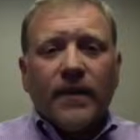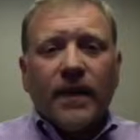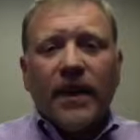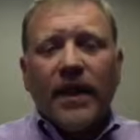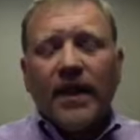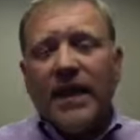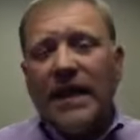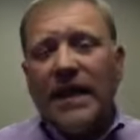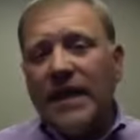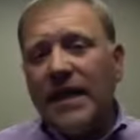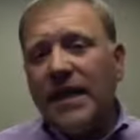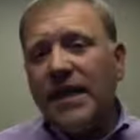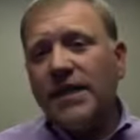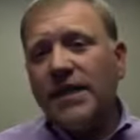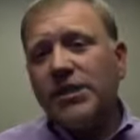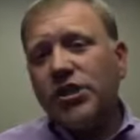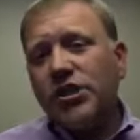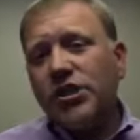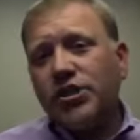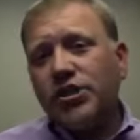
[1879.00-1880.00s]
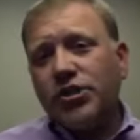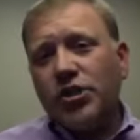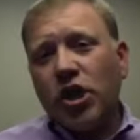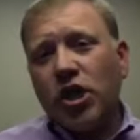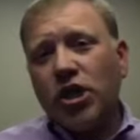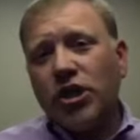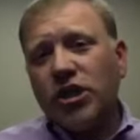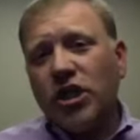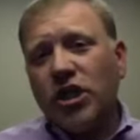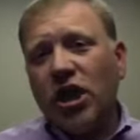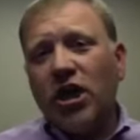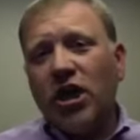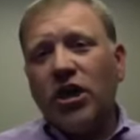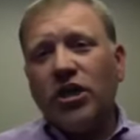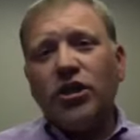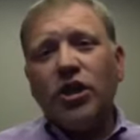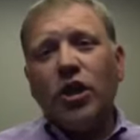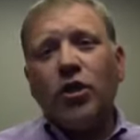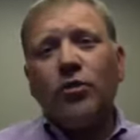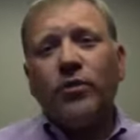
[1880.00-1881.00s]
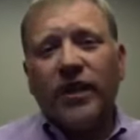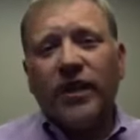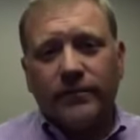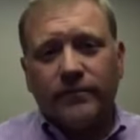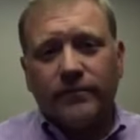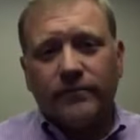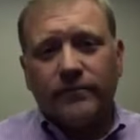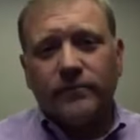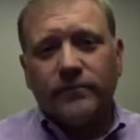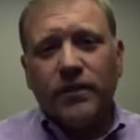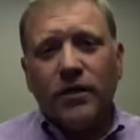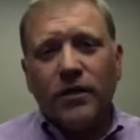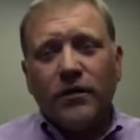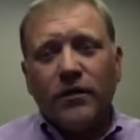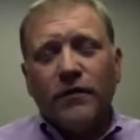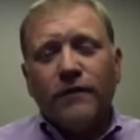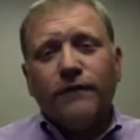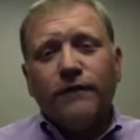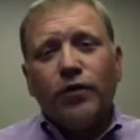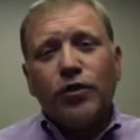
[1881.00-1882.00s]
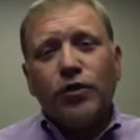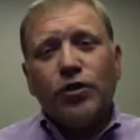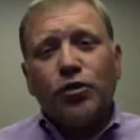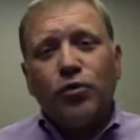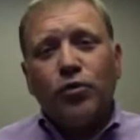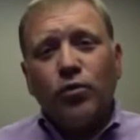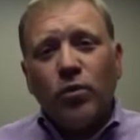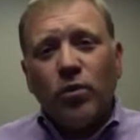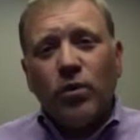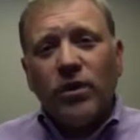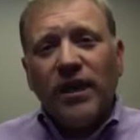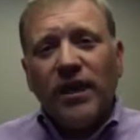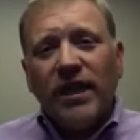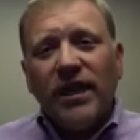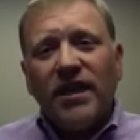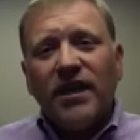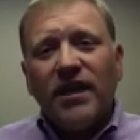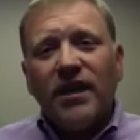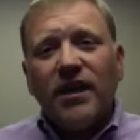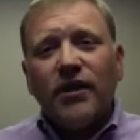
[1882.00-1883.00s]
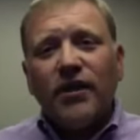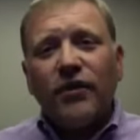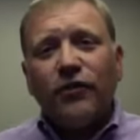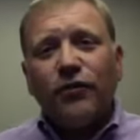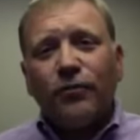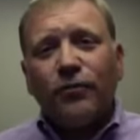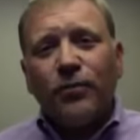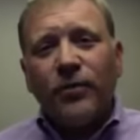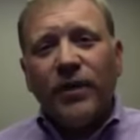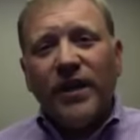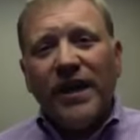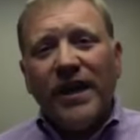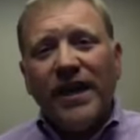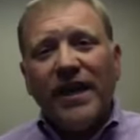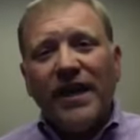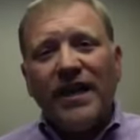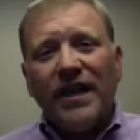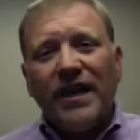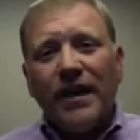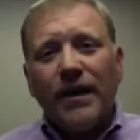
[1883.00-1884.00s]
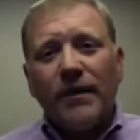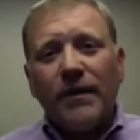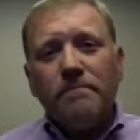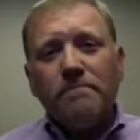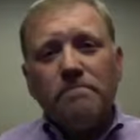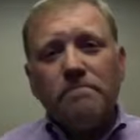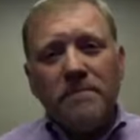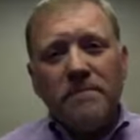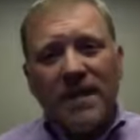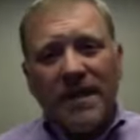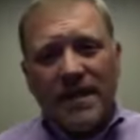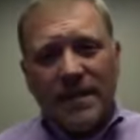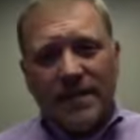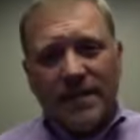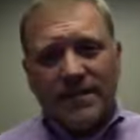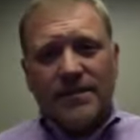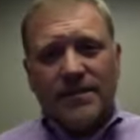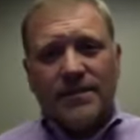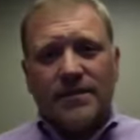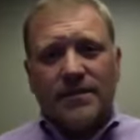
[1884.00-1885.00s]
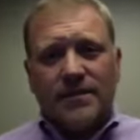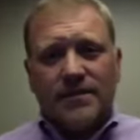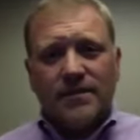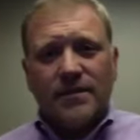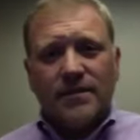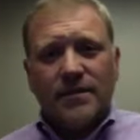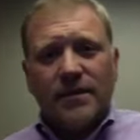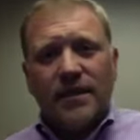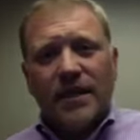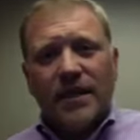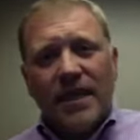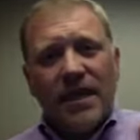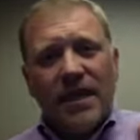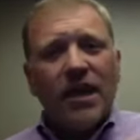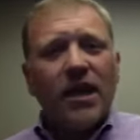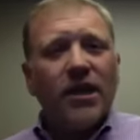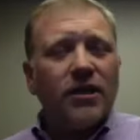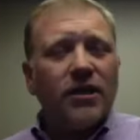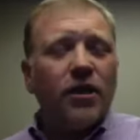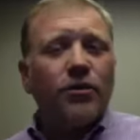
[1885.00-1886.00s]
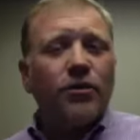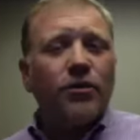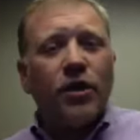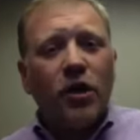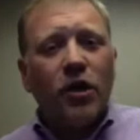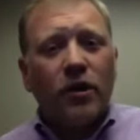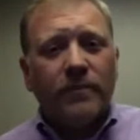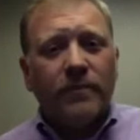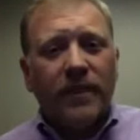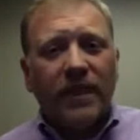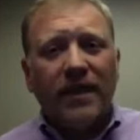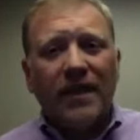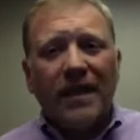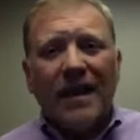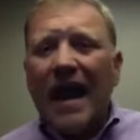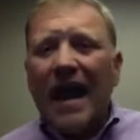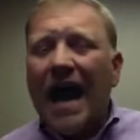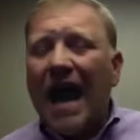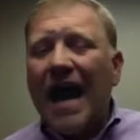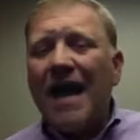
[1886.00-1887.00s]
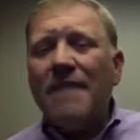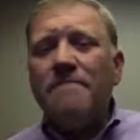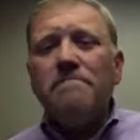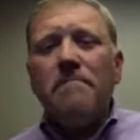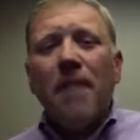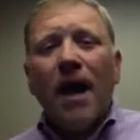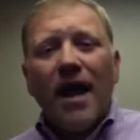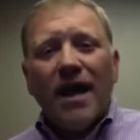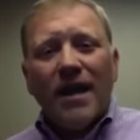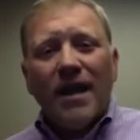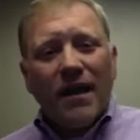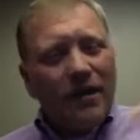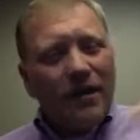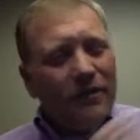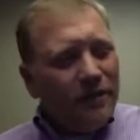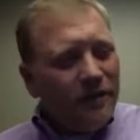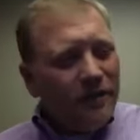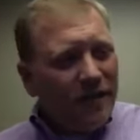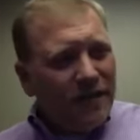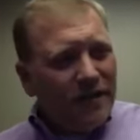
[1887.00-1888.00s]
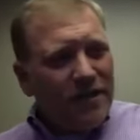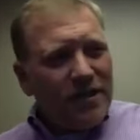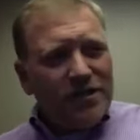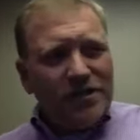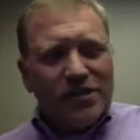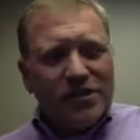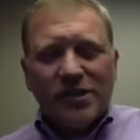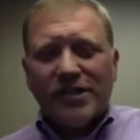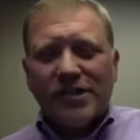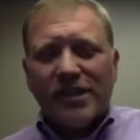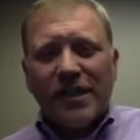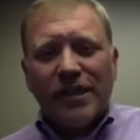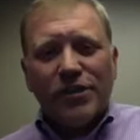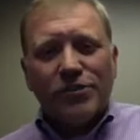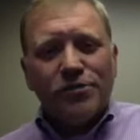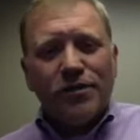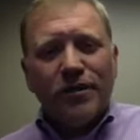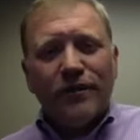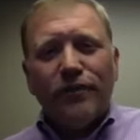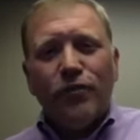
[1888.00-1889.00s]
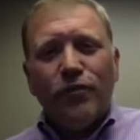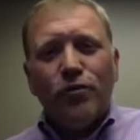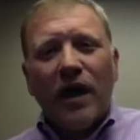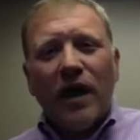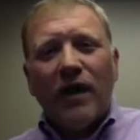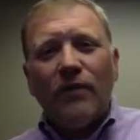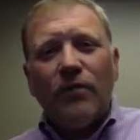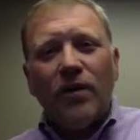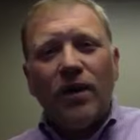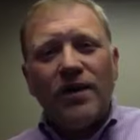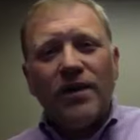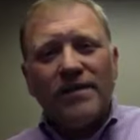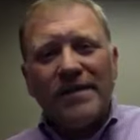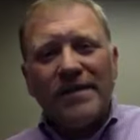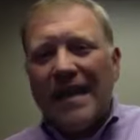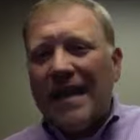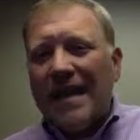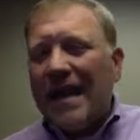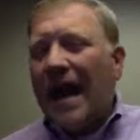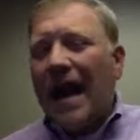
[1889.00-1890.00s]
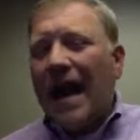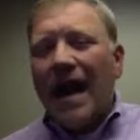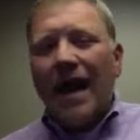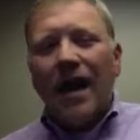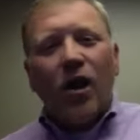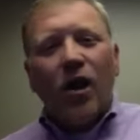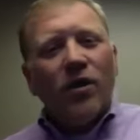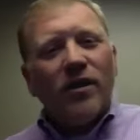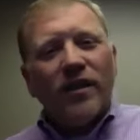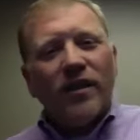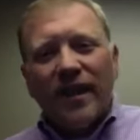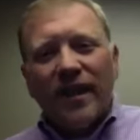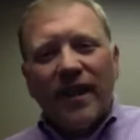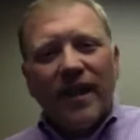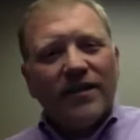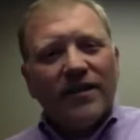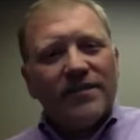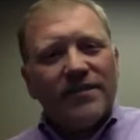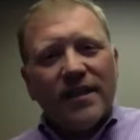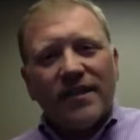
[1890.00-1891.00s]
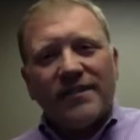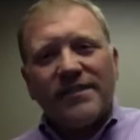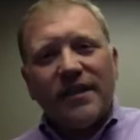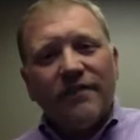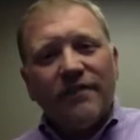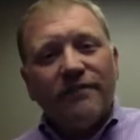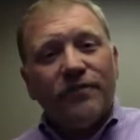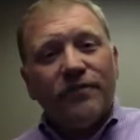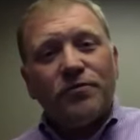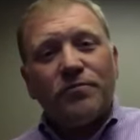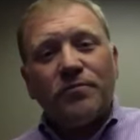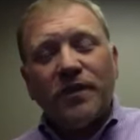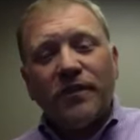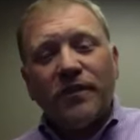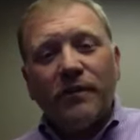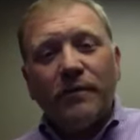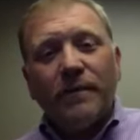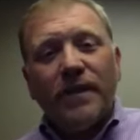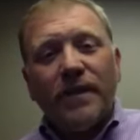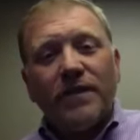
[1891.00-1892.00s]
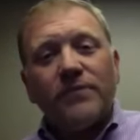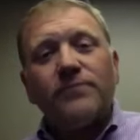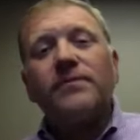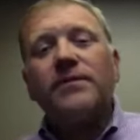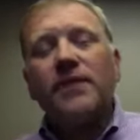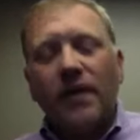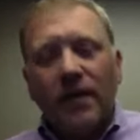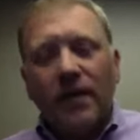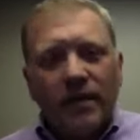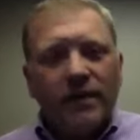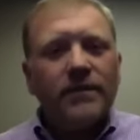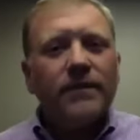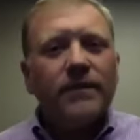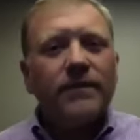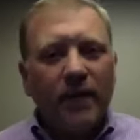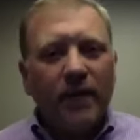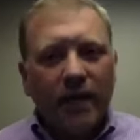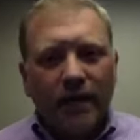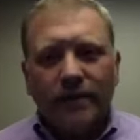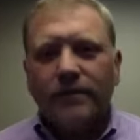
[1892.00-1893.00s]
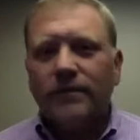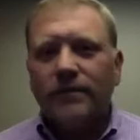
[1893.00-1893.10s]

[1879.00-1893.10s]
And he just started unloading for 23 minutes. He unloaded on me. I might, other than this, just the entry of who I was, only thing else I said for 23 minutes was, yeah,